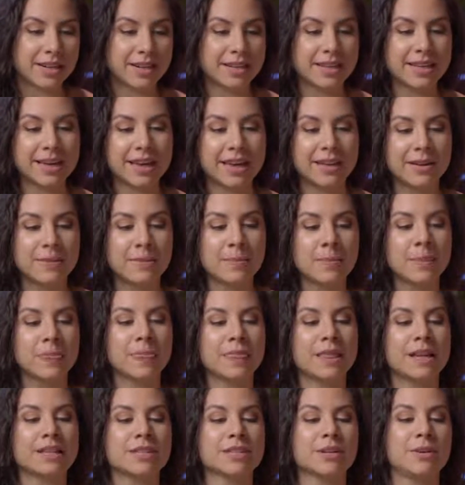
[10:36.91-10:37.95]
And again,
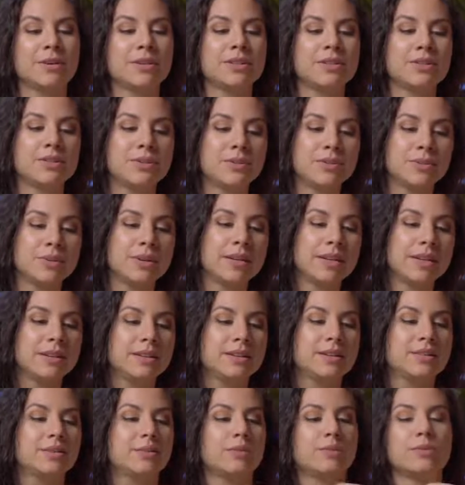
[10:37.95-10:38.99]
that's going to
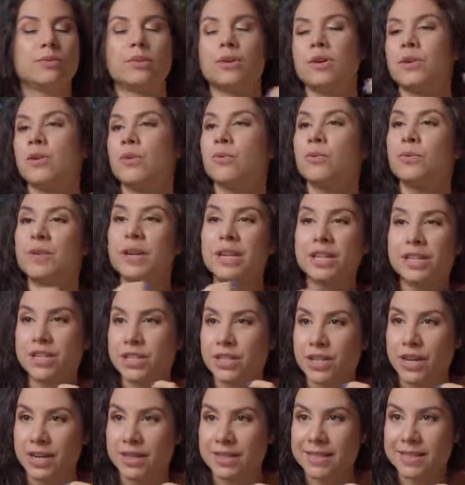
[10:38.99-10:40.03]

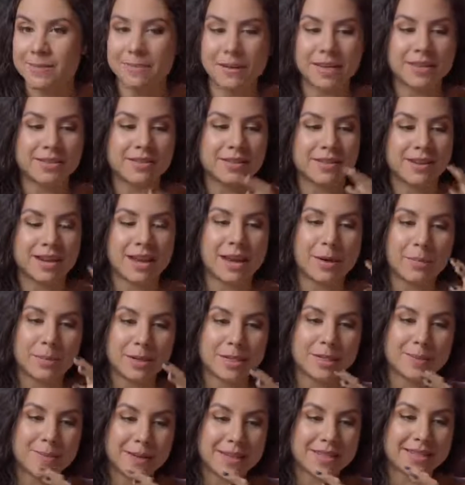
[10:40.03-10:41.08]
readjust based on how
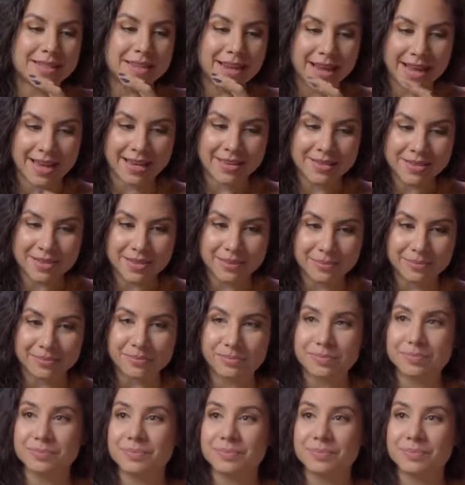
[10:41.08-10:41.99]
much space it has.